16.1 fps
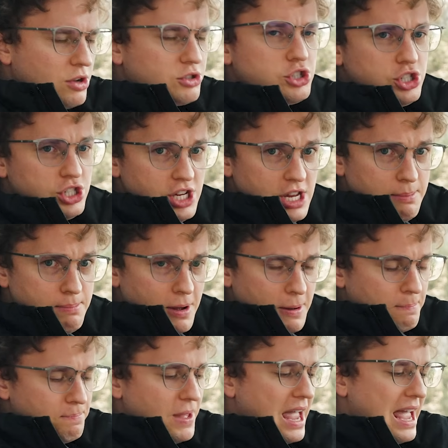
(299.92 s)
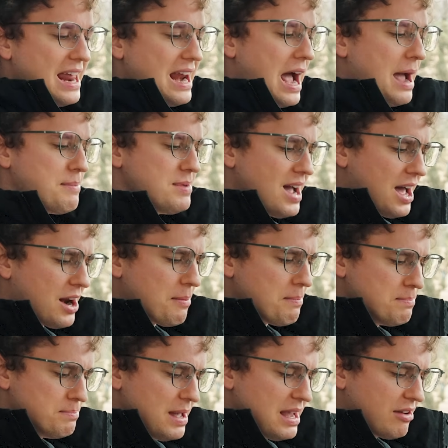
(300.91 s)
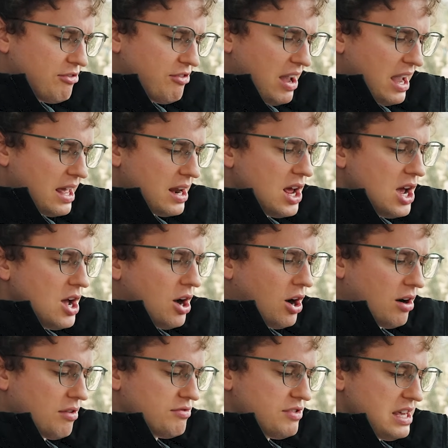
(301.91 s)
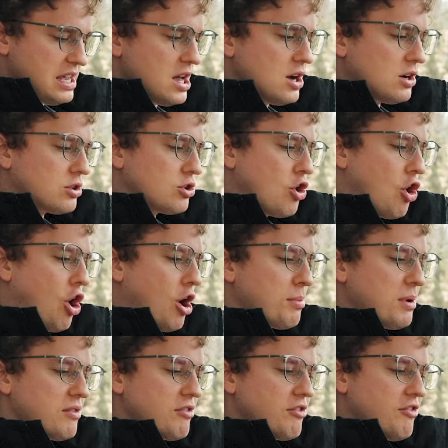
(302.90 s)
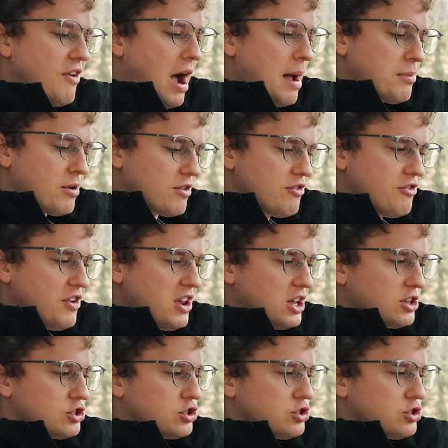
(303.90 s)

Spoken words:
cheap, and I'm not a big fan of the carbon fiber finish